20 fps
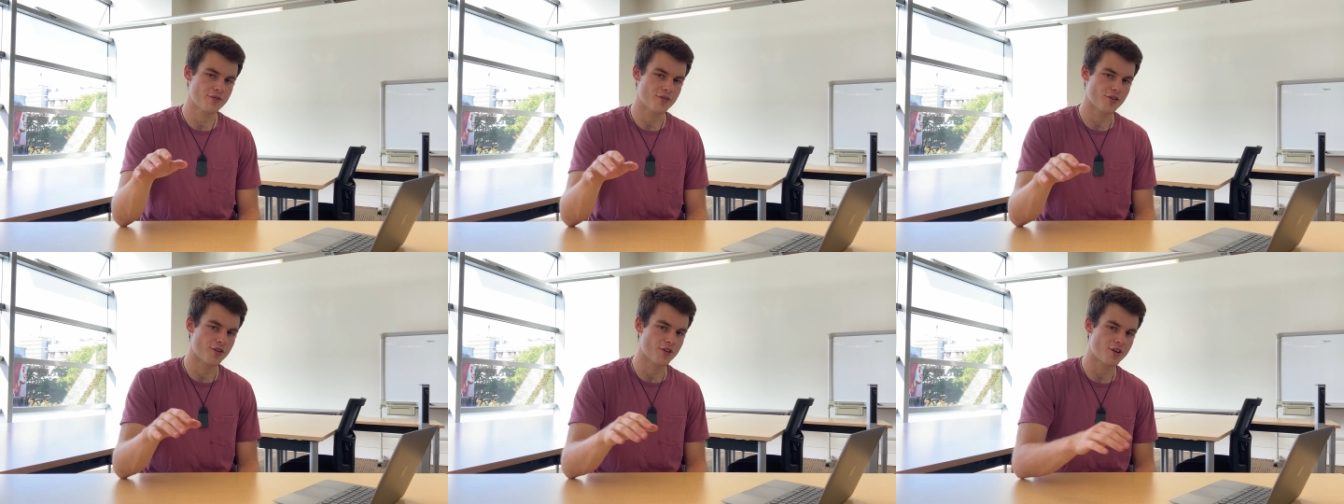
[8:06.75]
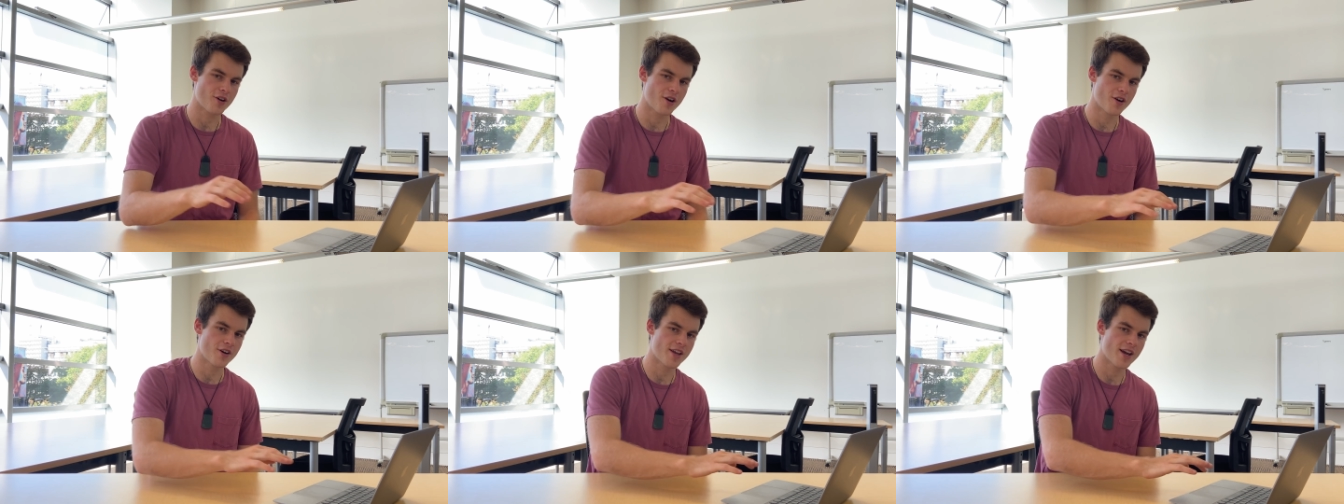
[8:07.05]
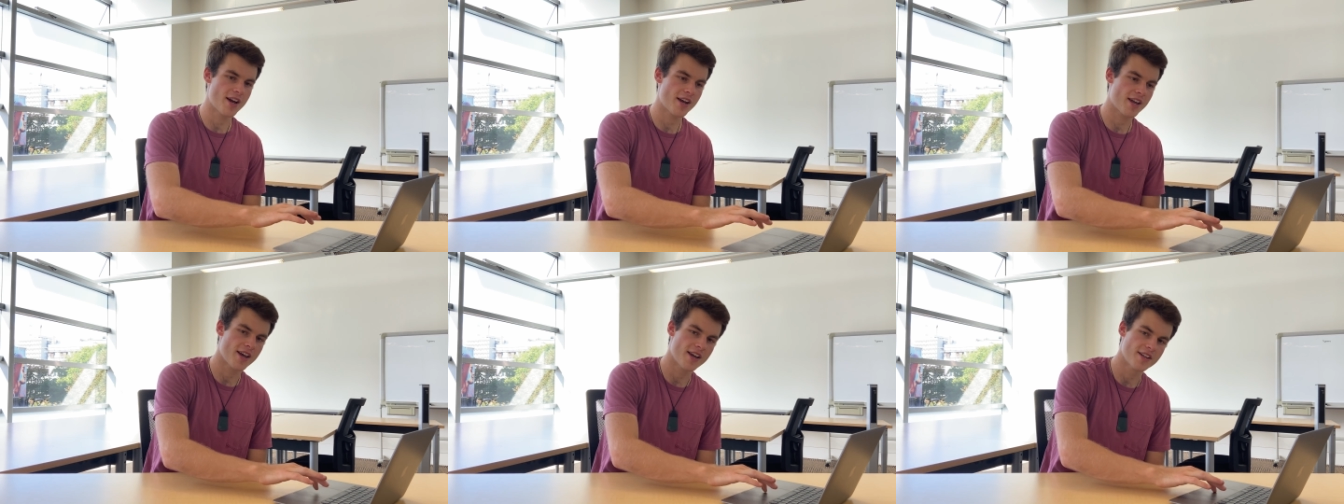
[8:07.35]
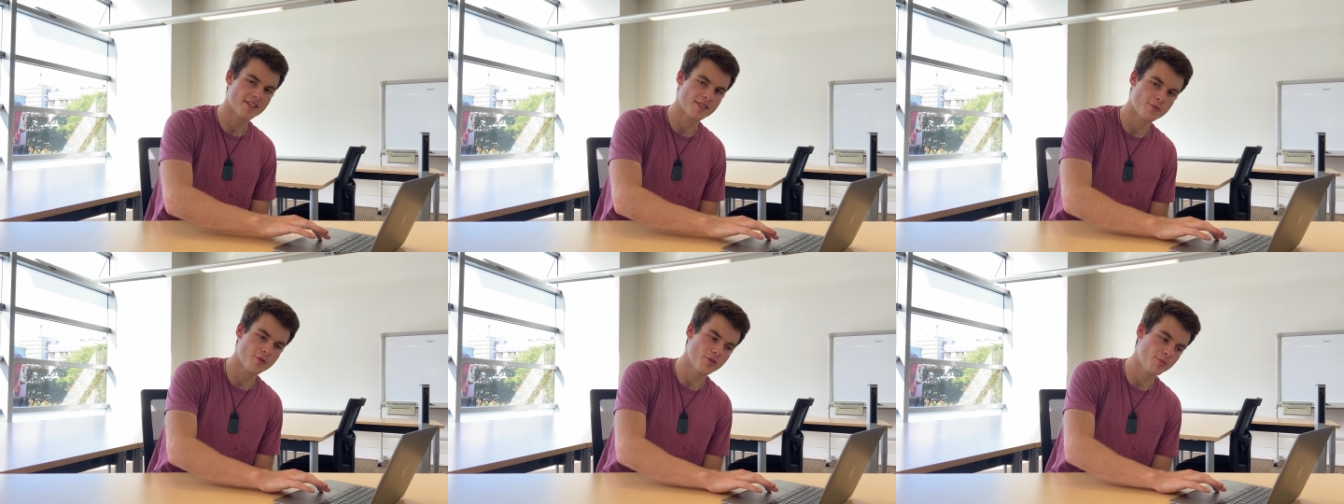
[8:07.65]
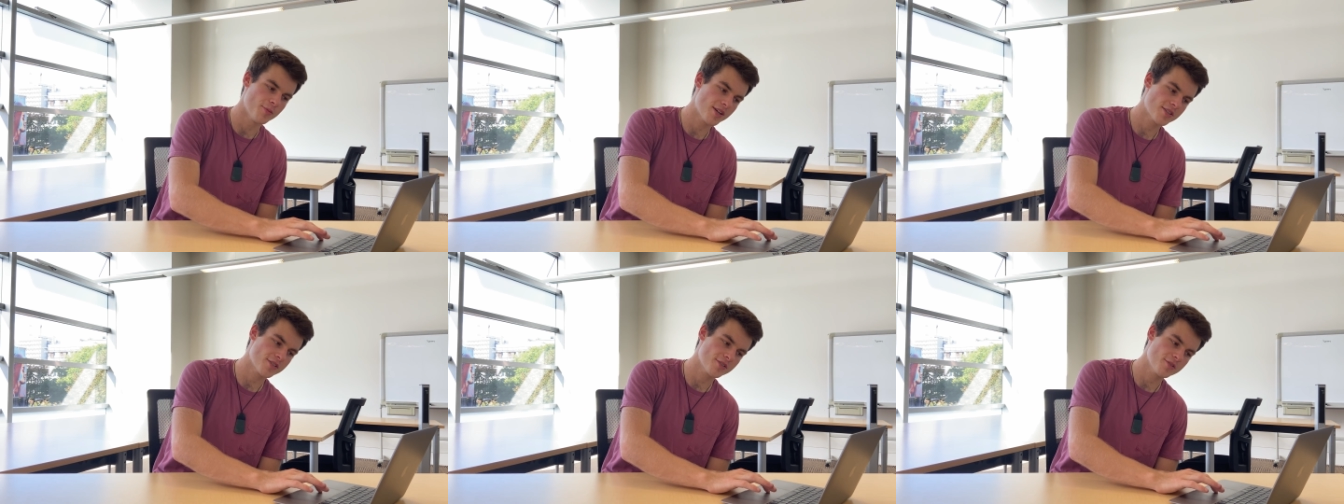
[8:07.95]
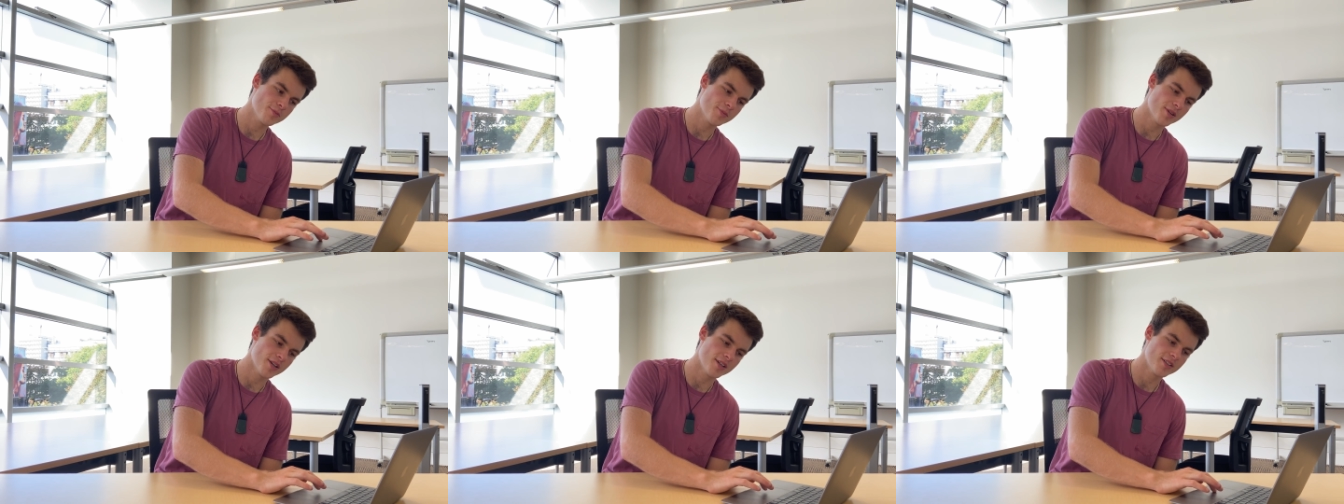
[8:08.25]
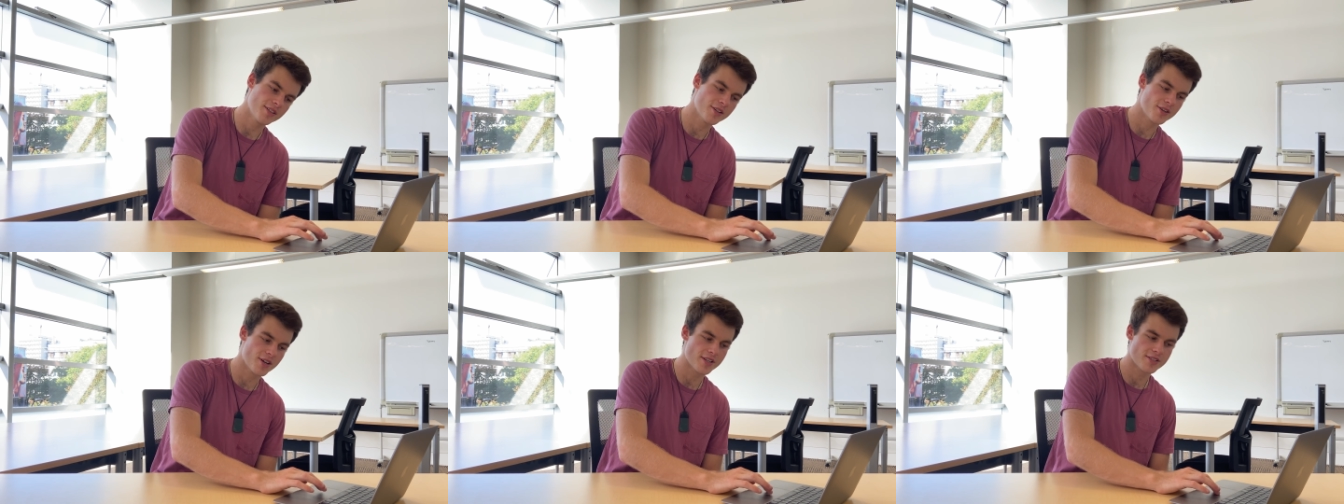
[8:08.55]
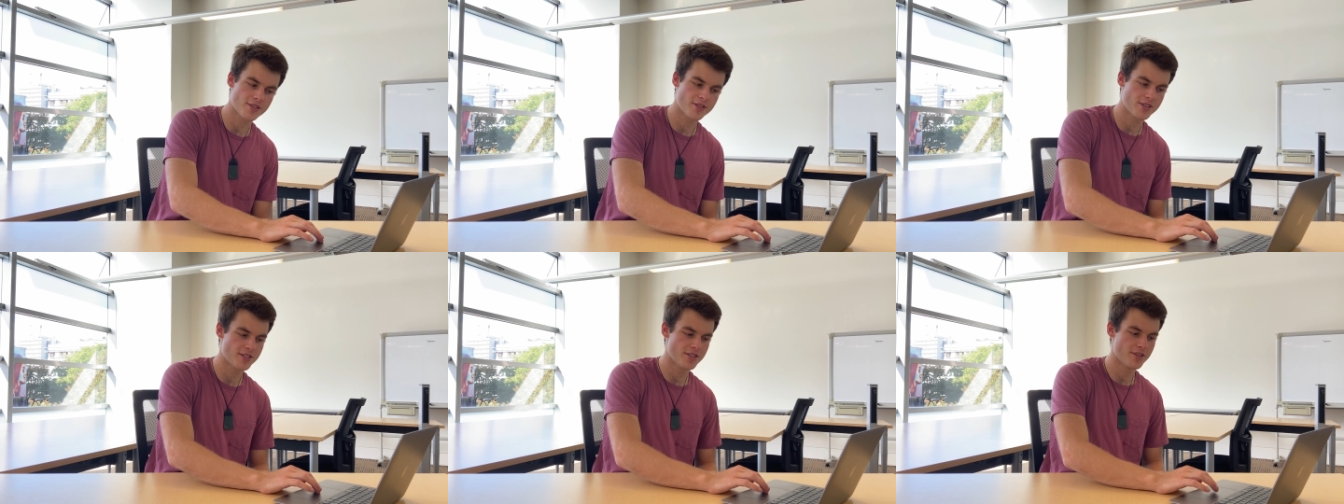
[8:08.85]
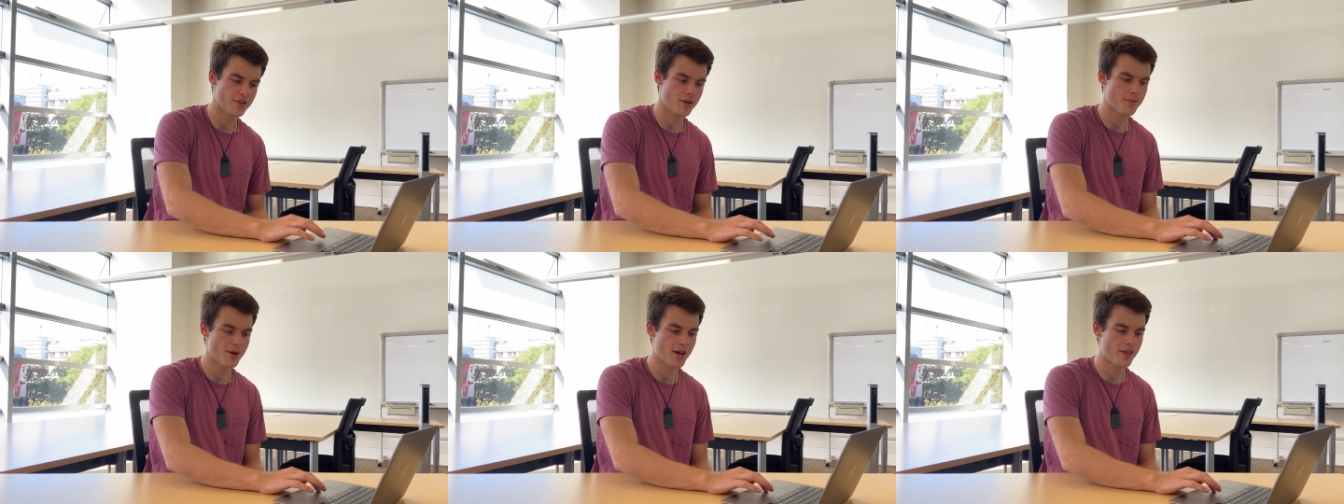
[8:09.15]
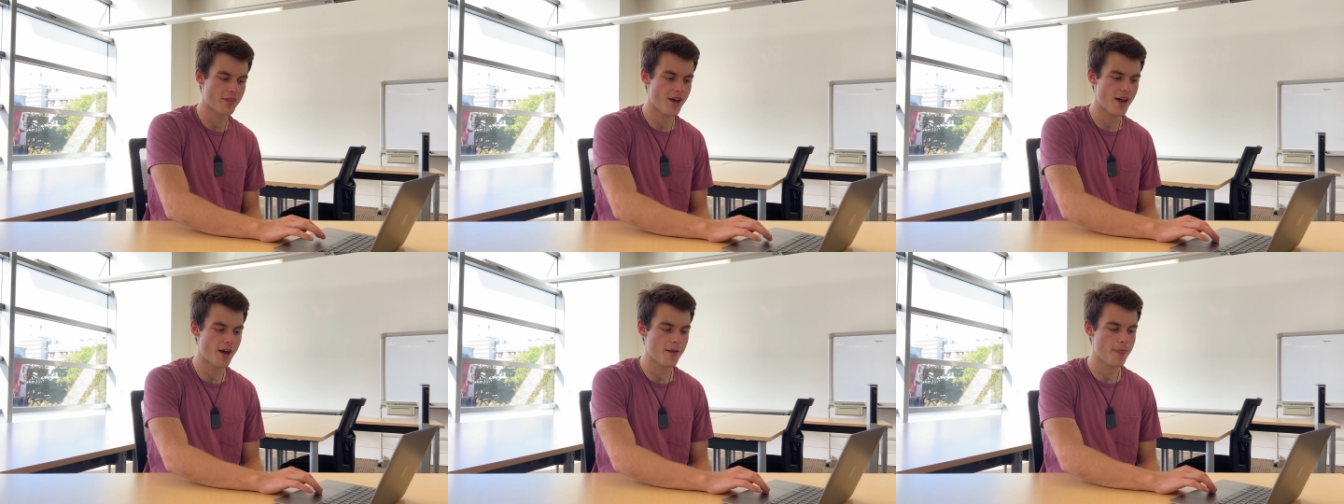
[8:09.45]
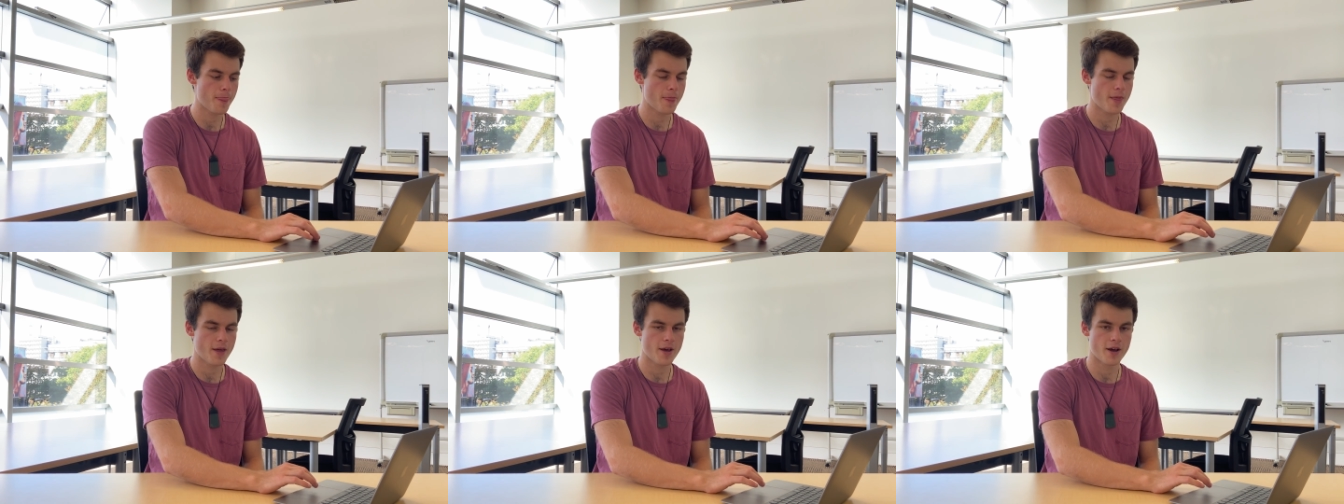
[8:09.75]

for cardiac and smooth muscle, but you guys don't need to know about that.